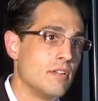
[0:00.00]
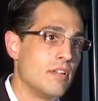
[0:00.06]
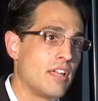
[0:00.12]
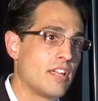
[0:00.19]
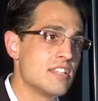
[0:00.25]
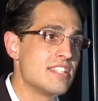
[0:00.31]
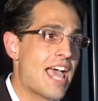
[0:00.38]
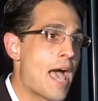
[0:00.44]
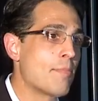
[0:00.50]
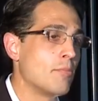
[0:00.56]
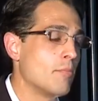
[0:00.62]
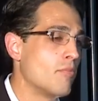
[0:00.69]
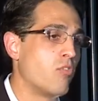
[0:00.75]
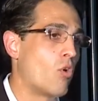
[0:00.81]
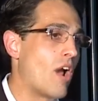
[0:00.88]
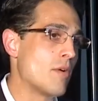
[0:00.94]
Because it happened
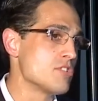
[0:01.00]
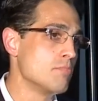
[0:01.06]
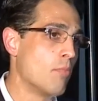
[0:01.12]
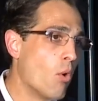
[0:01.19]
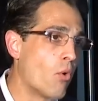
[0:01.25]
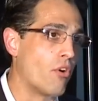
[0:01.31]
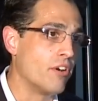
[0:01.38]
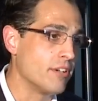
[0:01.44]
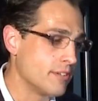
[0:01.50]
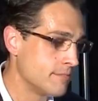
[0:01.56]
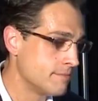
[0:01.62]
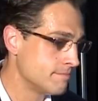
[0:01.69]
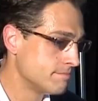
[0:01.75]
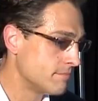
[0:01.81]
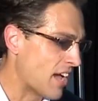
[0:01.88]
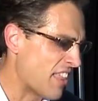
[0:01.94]
before I was born,
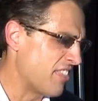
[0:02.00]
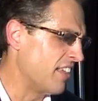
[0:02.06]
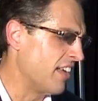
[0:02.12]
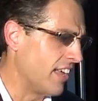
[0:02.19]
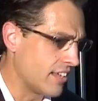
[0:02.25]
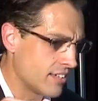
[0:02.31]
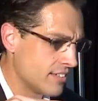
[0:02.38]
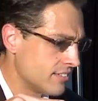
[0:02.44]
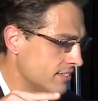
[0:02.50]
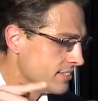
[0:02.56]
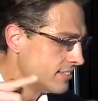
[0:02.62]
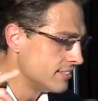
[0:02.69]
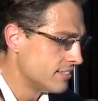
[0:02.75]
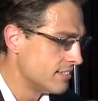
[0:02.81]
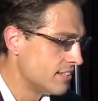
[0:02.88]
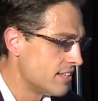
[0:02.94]
I think.
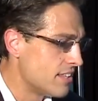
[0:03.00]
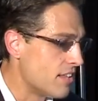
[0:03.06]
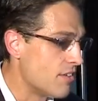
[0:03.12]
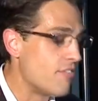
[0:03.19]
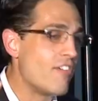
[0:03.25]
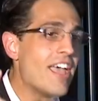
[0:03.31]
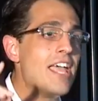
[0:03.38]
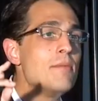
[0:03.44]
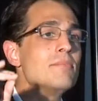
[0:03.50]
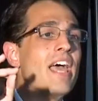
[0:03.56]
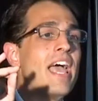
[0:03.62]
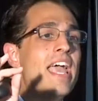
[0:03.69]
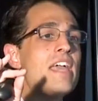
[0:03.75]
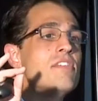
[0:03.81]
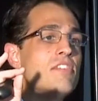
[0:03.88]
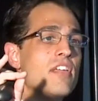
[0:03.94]
The famed
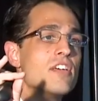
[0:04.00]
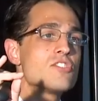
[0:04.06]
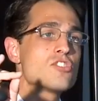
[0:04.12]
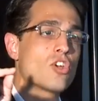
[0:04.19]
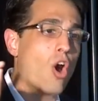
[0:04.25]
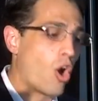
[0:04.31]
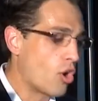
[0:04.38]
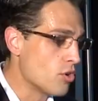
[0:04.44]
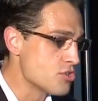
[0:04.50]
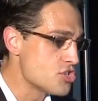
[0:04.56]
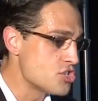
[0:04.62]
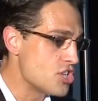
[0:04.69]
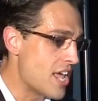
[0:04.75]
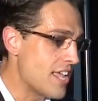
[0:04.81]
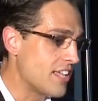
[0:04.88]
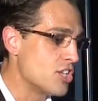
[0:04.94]
atheist Carl
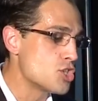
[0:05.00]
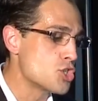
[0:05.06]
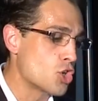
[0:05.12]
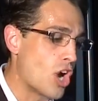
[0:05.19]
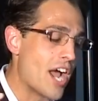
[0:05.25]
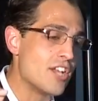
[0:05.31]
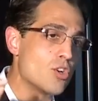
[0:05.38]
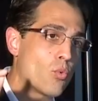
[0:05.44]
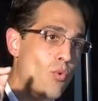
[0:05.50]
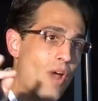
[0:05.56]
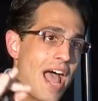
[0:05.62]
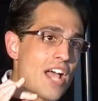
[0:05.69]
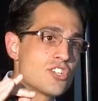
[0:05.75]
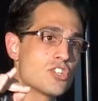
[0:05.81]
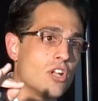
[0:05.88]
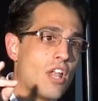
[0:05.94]
Sagan tried to
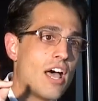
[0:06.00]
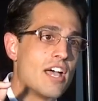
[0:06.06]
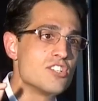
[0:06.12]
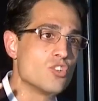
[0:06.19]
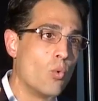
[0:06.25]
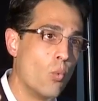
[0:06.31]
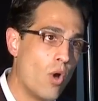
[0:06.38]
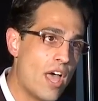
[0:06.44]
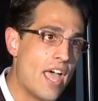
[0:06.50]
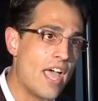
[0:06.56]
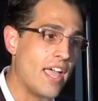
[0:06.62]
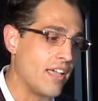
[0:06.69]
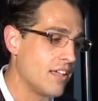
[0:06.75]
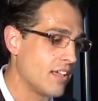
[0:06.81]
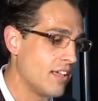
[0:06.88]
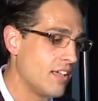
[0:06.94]
rationalize
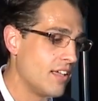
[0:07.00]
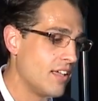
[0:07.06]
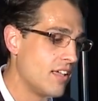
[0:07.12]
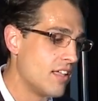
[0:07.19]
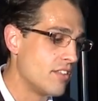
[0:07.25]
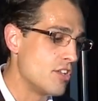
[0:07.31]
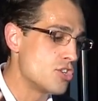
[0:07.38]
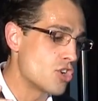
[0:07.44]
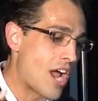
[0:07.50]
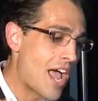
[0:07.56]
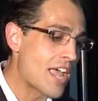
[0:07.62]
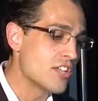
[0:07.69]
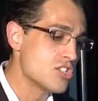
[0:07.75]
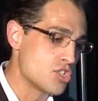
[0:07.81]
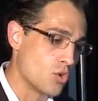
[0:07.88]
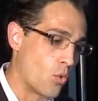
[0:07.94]
away the
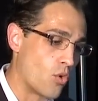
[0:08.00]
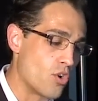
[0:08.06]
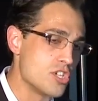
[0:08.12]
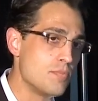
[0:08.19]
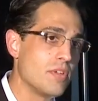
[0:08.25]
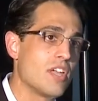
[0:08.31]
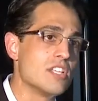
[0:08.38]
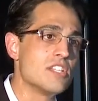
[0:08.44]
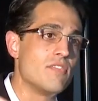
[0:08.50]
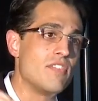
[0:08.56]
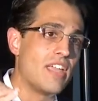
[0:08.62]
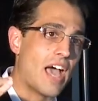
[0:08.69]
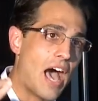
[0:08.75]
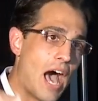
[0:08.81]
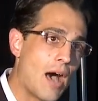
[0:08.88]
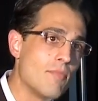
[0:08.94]
dragon stories because of the
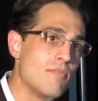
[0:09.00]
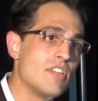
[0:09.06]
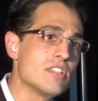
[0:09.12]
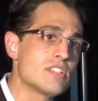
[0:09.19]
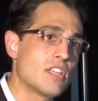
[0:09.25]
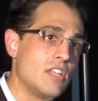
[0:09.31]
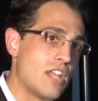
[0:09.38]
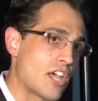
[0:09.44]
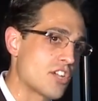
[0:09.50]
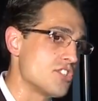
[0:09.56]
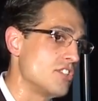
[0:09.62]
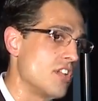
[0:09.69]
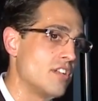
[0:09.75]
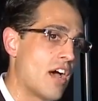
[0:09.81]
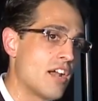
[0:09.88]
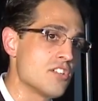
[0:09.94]
obvious connection
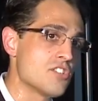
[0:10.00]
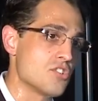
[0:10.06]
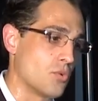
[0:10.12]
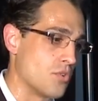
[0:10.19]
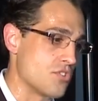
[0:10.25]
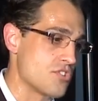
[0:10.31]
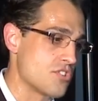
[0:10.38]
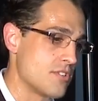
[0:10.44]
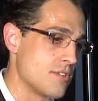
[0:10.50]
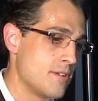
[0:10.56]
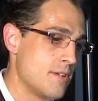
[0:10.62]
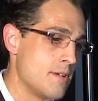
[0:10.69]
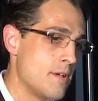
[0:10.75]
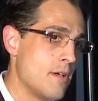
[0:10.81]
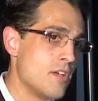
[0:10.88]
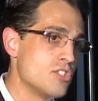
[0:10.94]
to dinosaurs.
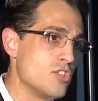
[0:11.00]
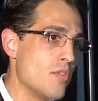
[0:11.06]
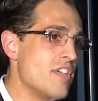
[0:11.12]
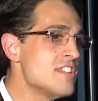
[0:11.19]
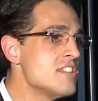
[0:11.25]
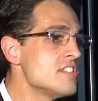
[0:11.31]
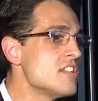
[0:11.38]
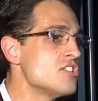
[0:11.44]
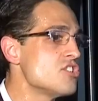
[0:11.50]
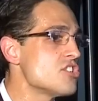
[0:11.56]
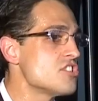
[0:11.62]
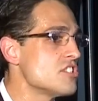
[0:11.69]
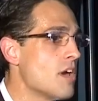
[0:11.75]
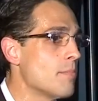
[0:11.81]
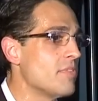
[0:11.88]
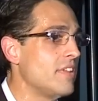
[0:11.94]
So this isn't just
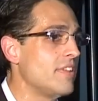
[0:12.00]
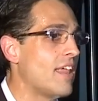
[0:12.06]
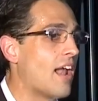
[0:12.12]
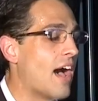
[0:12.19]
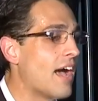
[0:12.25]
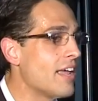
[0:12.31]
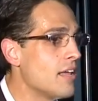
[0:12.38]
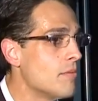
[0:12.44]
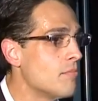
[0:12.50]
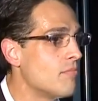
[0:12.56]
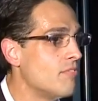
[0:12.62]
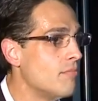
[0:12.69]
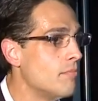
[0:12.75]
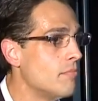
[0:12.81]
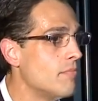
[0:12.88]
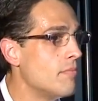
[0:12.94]
something that I am
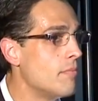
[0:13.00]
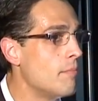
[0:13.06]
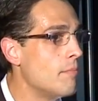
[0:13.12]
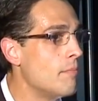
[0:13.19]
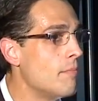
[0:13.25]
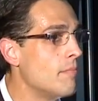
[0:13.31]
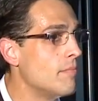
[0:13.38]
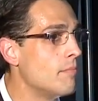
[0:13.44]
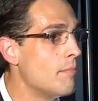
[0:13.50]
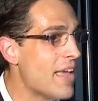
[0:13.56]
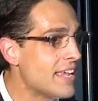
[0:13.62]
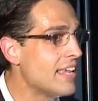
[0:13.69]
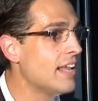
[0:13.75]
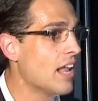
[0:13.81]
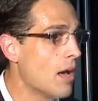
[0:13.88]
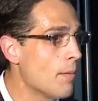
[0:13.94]

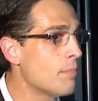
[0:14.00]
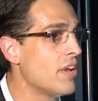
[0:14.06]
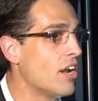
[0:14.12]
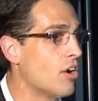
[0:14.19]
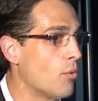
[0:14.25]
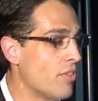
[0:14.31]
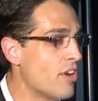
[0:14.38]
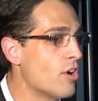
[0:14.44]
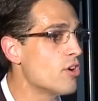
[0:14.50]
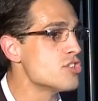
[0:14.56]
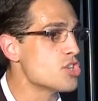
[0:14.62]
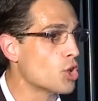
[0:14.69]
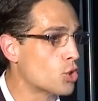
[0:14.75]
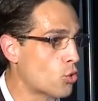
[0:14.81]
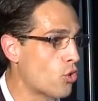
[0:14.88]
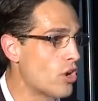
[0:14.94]
making up here. There is
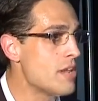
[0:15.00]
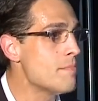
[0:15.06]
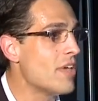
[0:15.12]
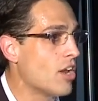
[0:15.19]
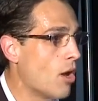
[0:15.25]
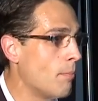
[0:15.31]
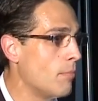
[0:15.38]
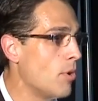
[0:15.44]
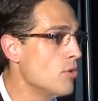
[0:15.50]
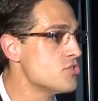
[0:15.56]
agreement on both